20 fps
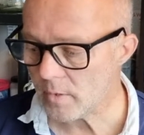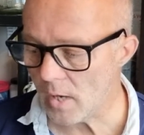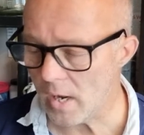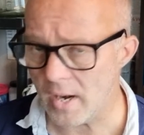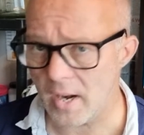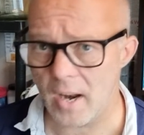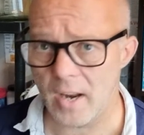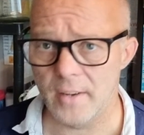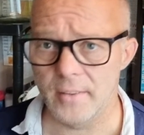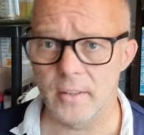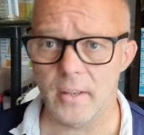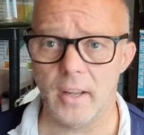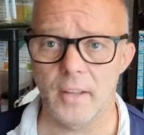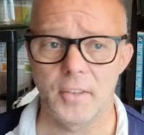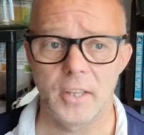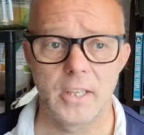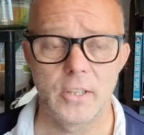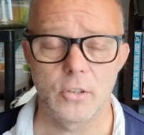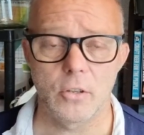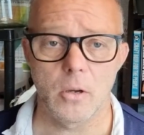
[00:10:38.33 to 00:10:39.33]
And I
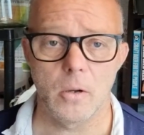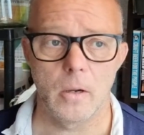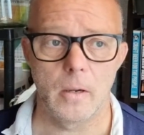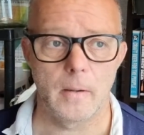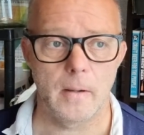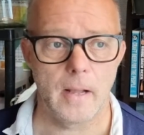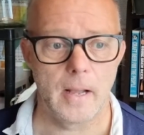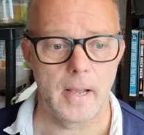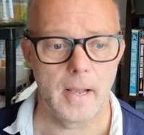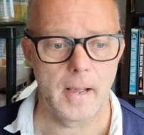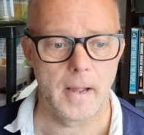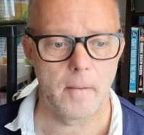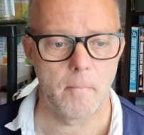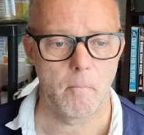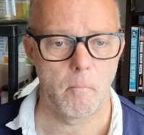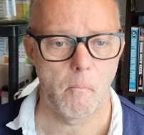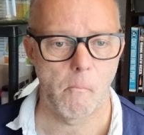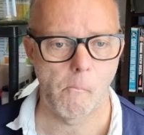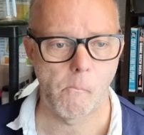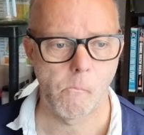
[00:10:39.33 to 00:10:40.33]
think he's got,
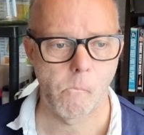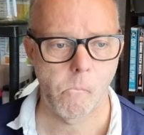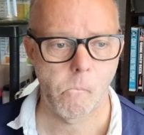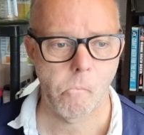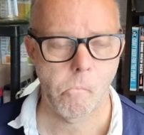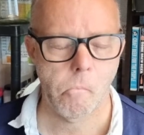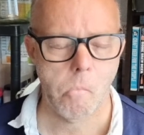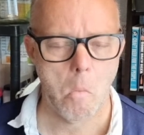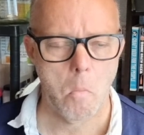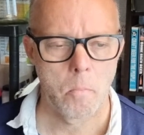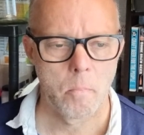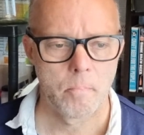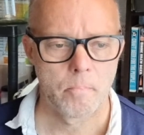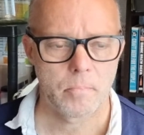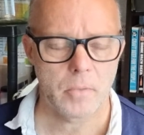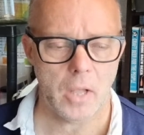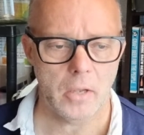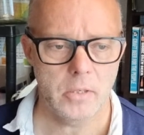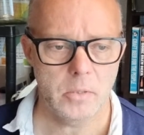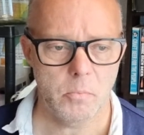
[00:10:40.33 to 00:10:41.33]

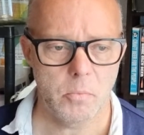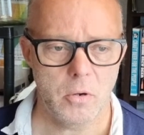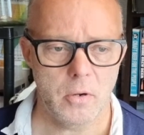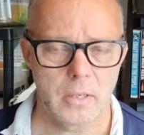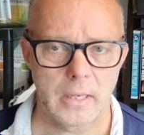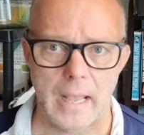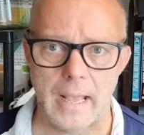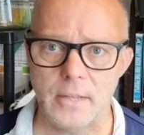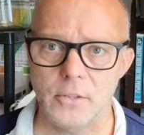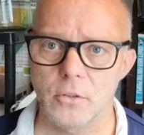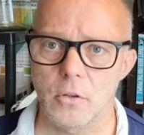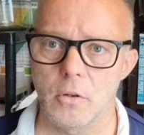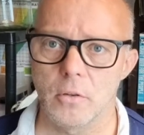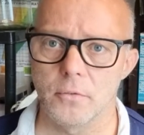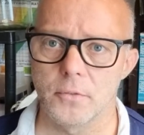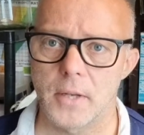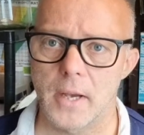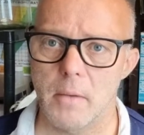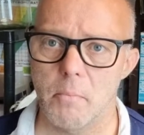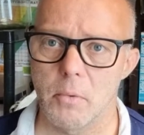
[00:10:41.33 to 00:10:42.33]
and he's put a cask
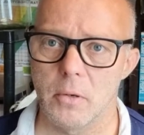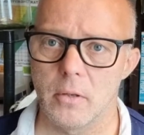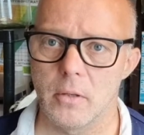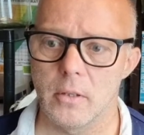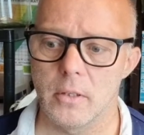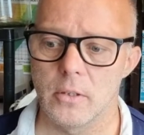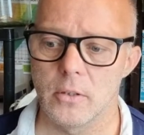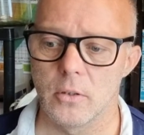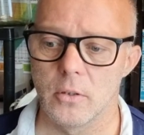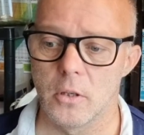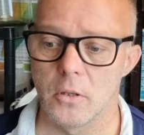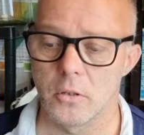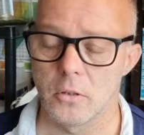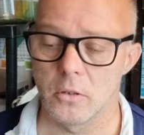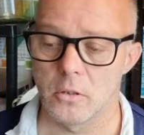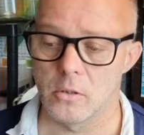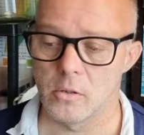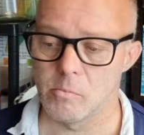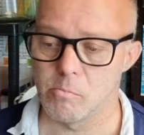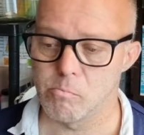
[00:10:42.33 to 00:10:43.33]
on tap at his
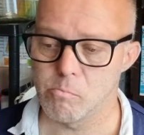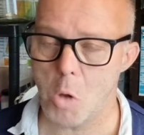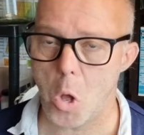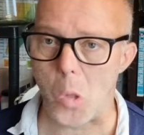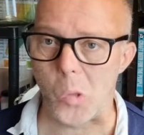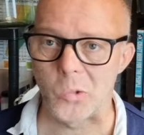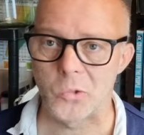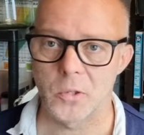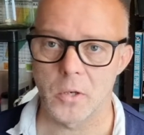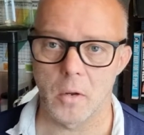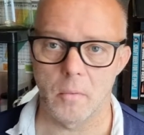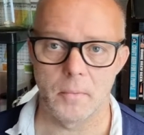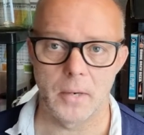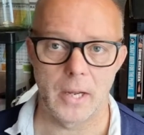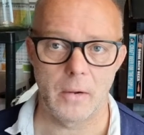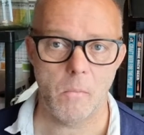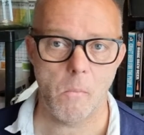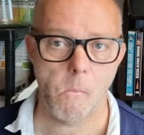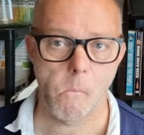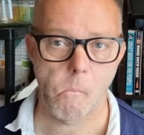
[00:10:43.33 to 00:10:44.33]
local bottle shop
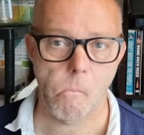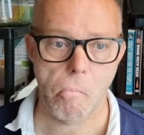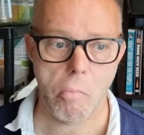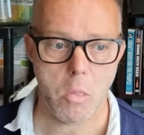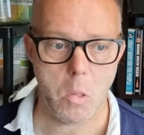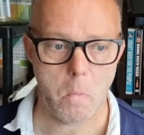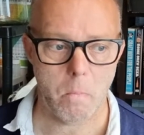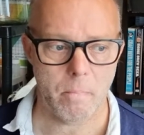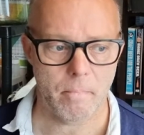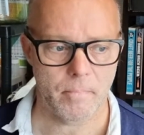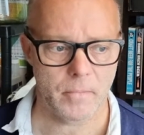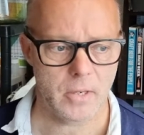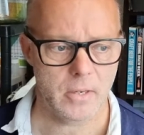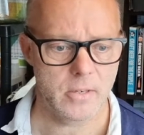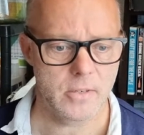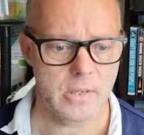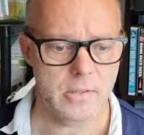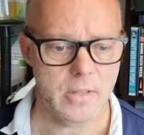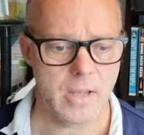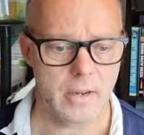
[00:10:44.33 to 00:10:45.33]
now. I think
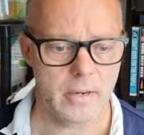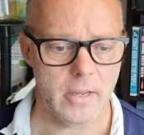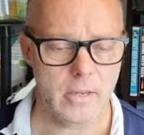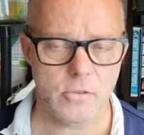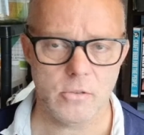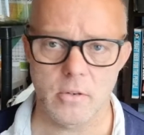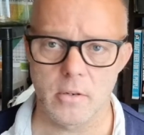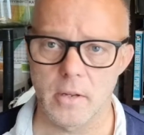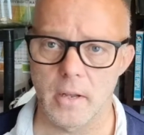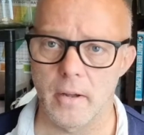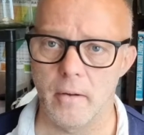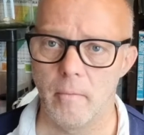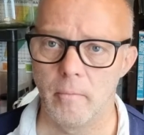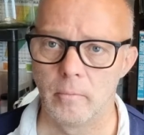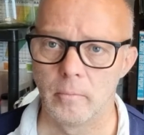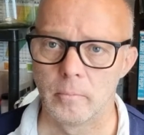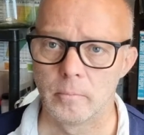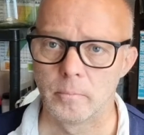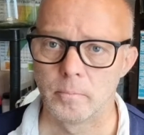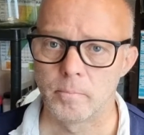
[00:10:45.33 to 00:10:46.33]
he did that yesterday.
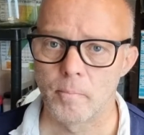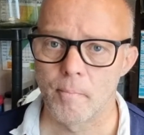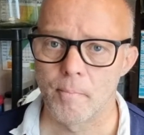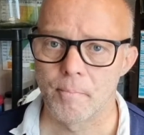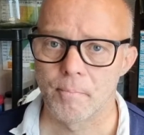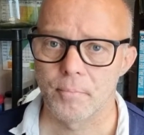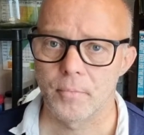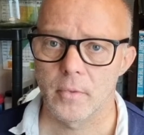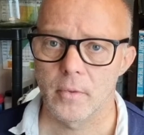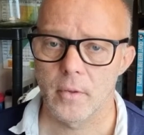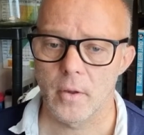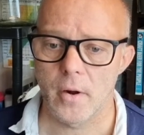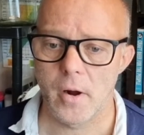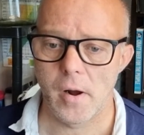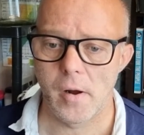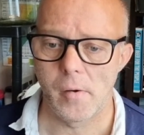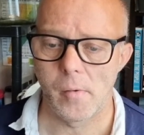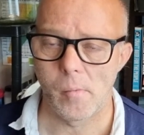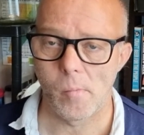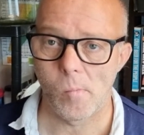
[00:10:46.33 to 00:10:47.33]

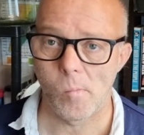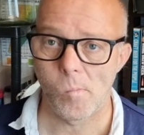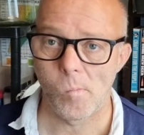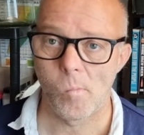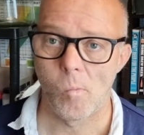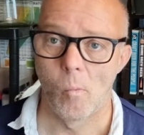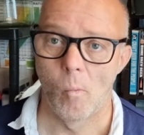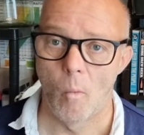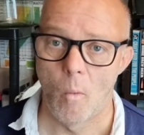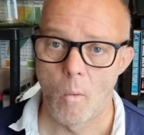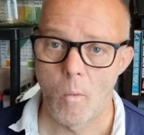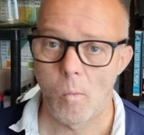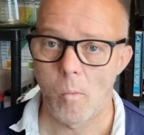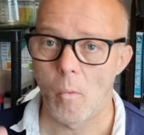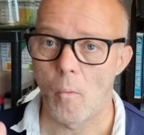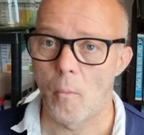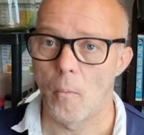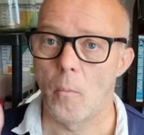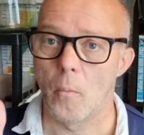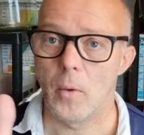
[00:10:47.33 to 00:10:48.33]
So,
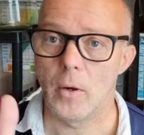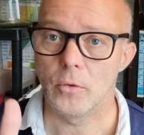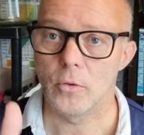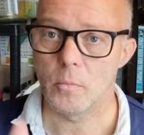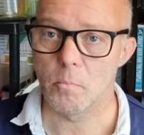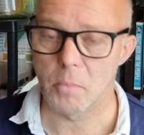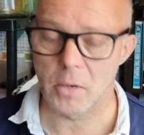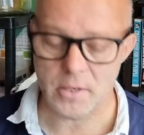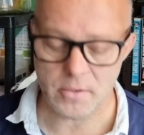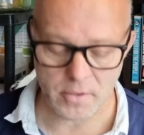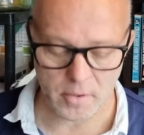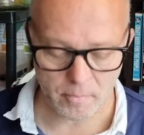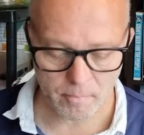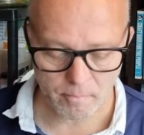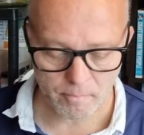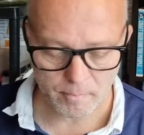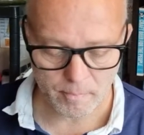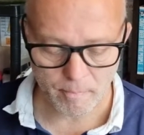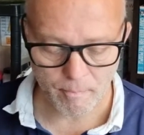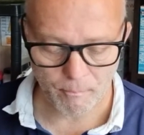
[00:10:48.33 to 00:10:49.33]
well done, Peter.
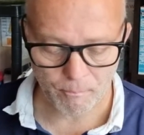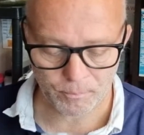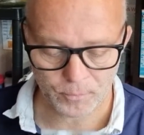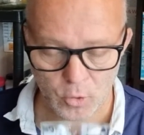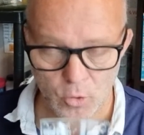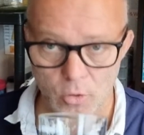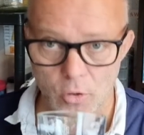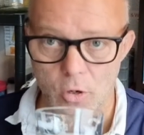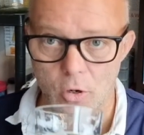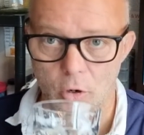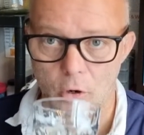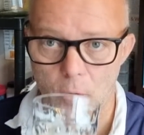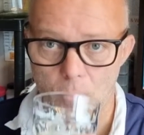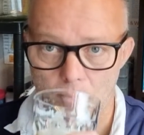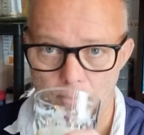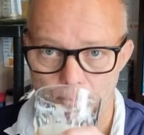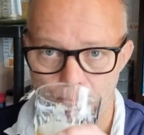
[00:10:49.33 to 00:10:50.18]
Good luck.